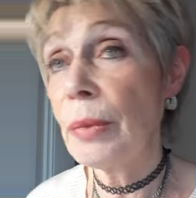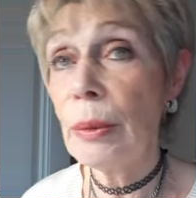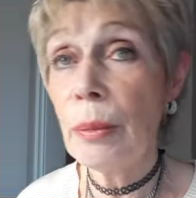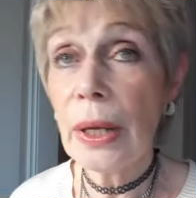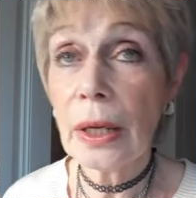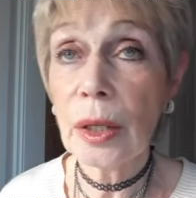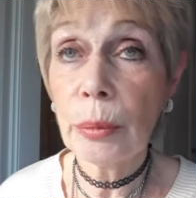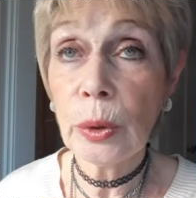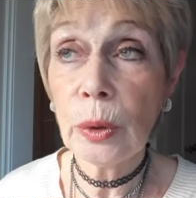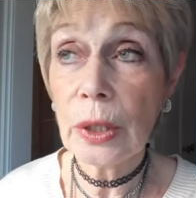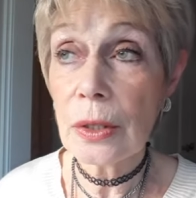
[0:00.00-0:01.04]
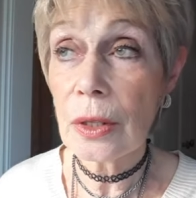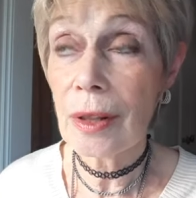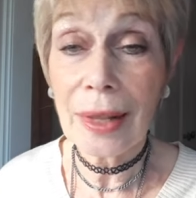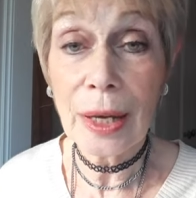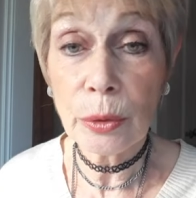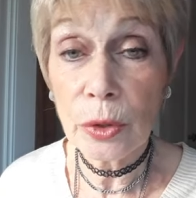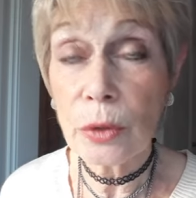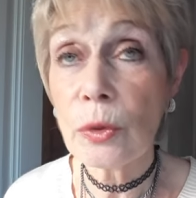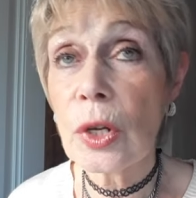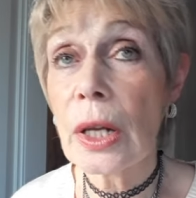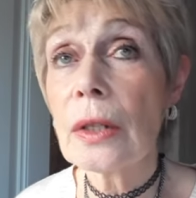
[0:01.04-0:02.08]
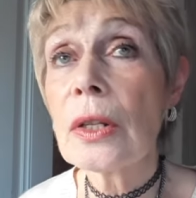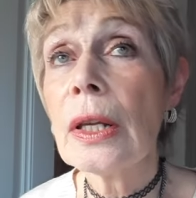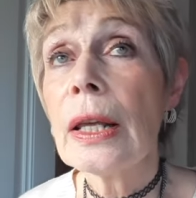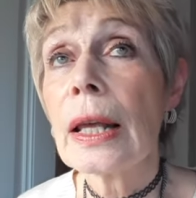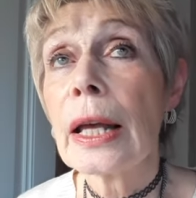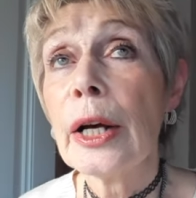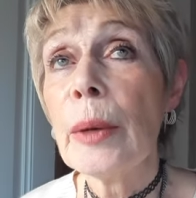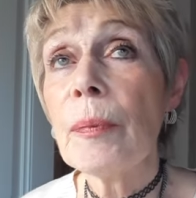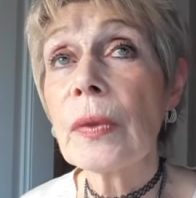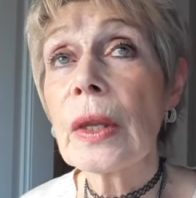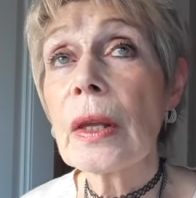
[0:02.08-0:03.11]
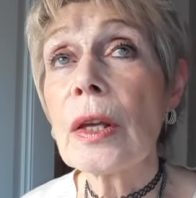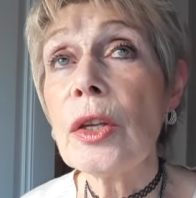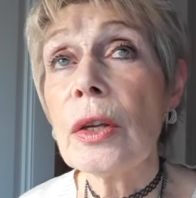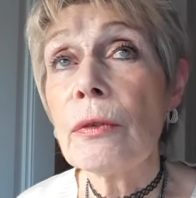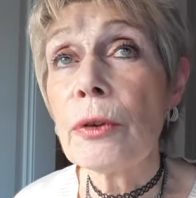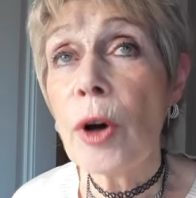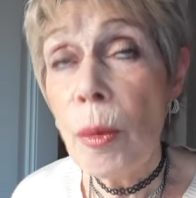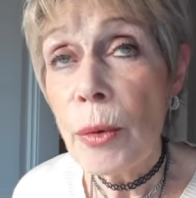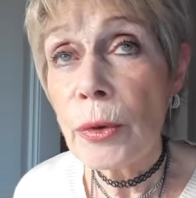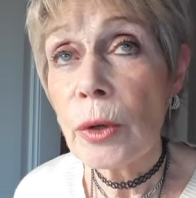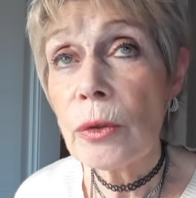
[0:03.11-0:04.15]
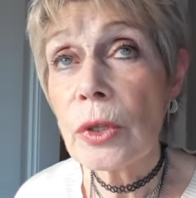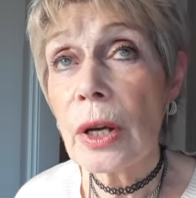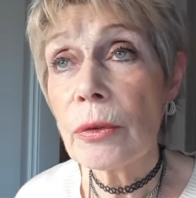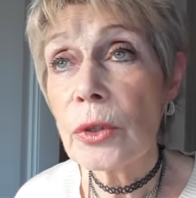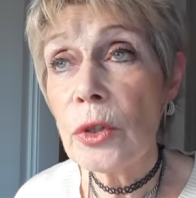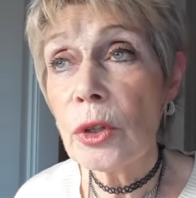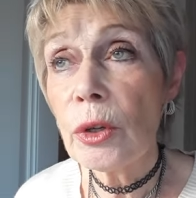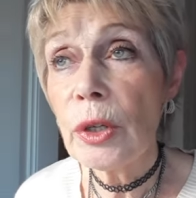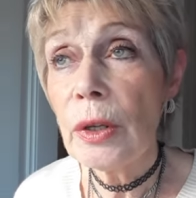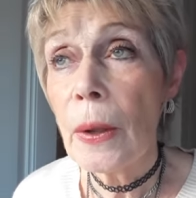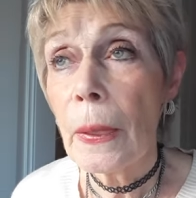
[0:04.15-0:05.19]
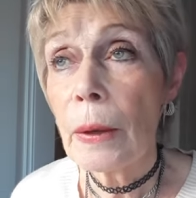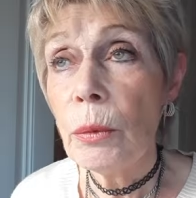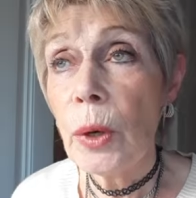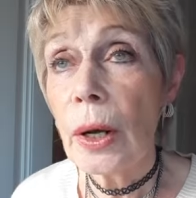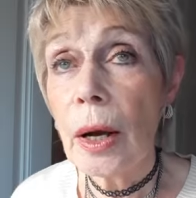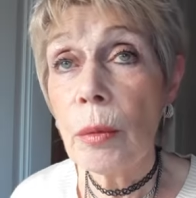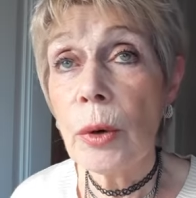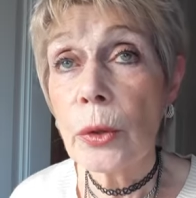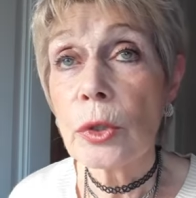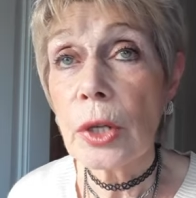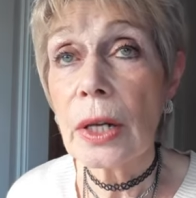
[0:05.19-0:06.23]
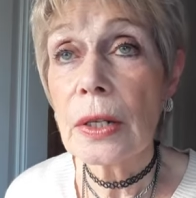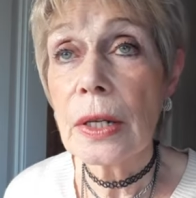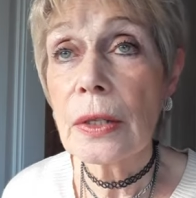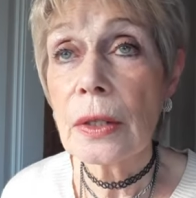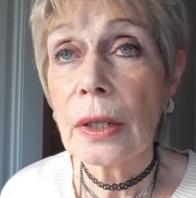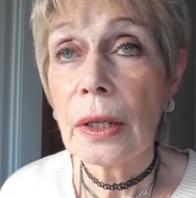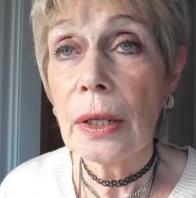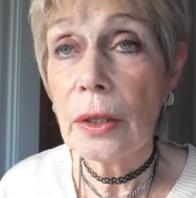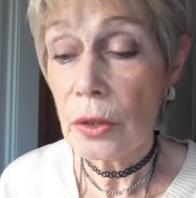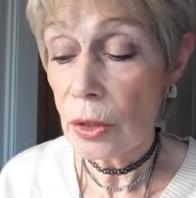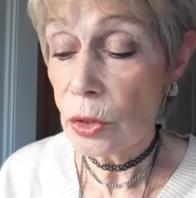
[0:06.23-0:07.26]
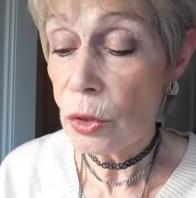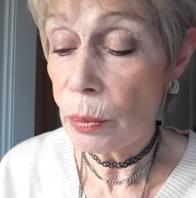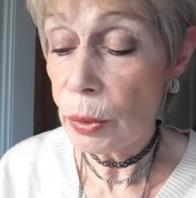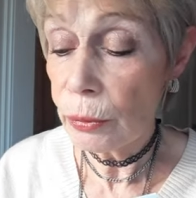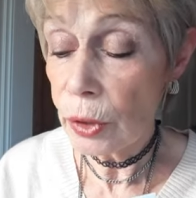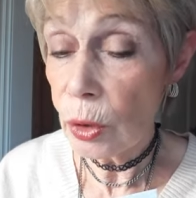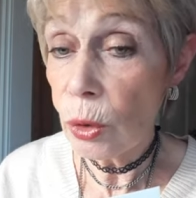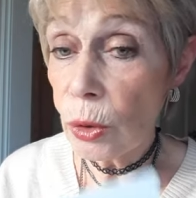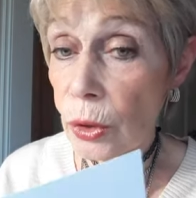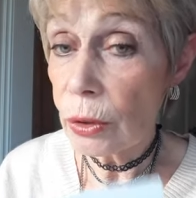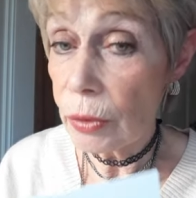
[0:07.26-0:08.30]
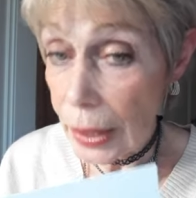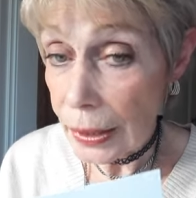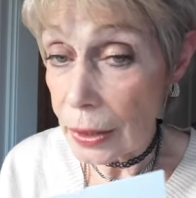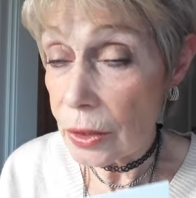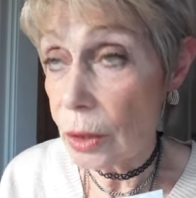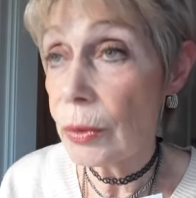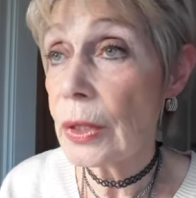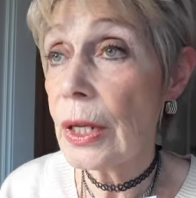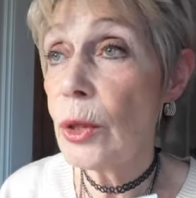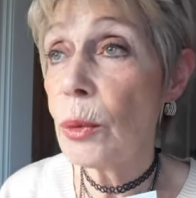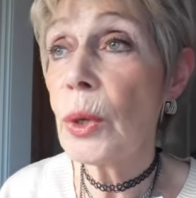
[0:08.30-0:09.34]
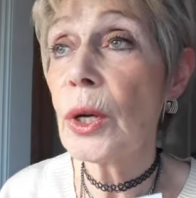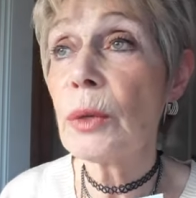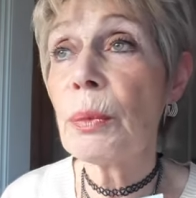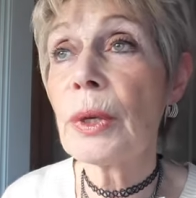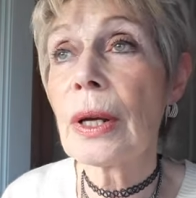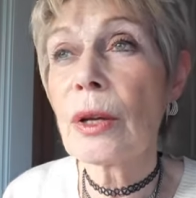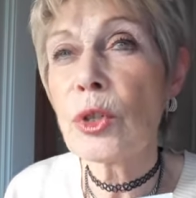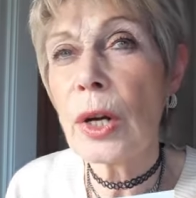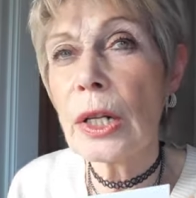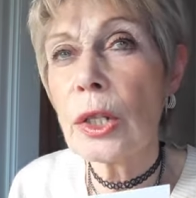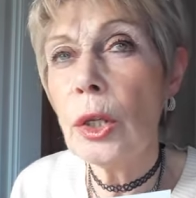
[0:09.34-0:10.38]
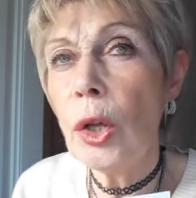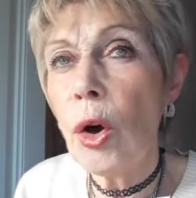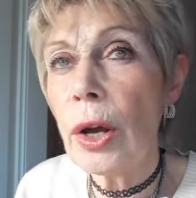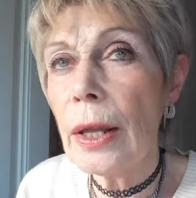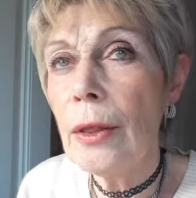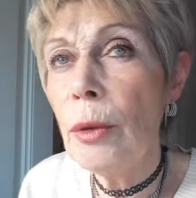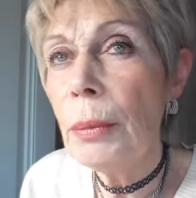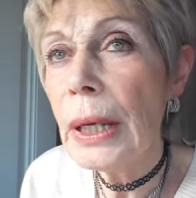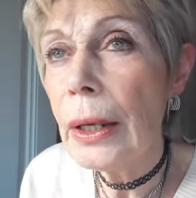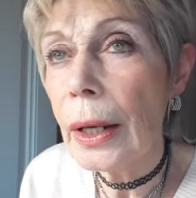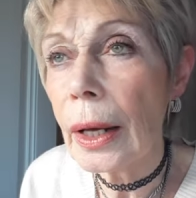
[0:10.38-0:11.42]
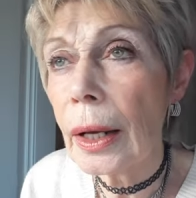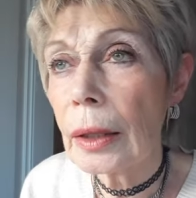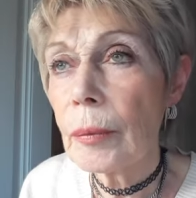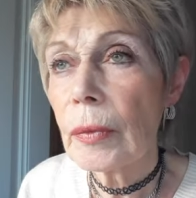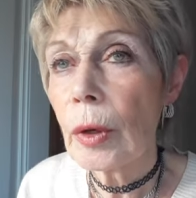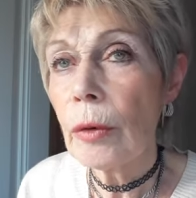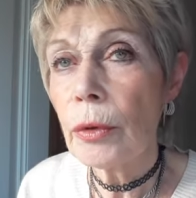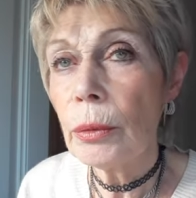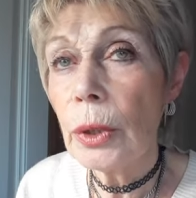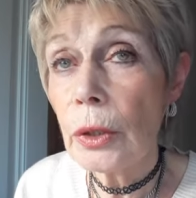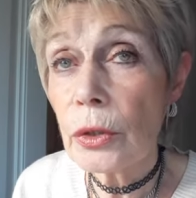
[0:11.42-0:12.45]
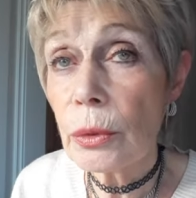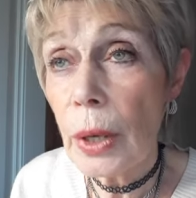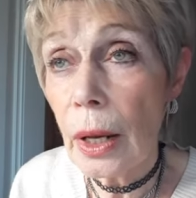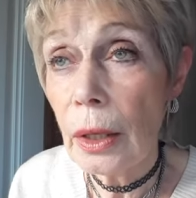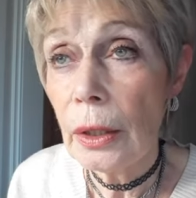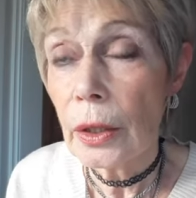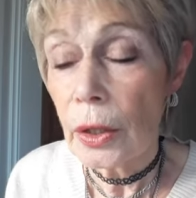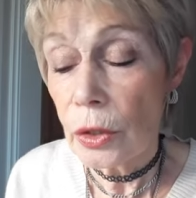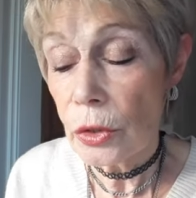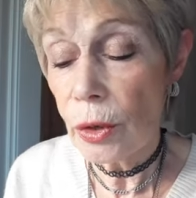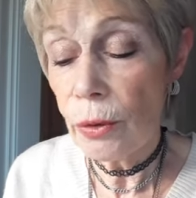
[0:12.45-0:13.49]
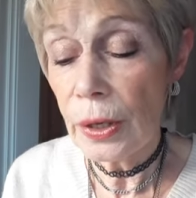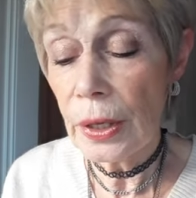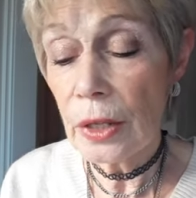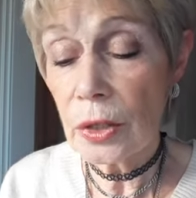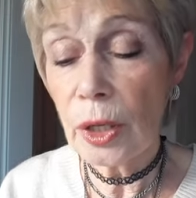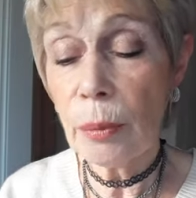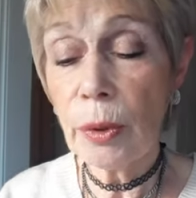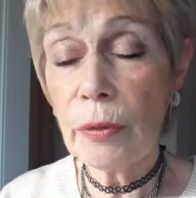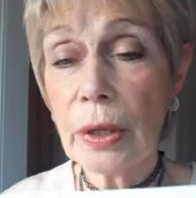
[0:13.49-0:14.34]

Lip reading: been making up all these thousands of chants, for homophones you have to not only work out what the chant is suitable for the order of the letters, obviously, in the word, but I try to lock in the meaning of the word as well. So here's a couple of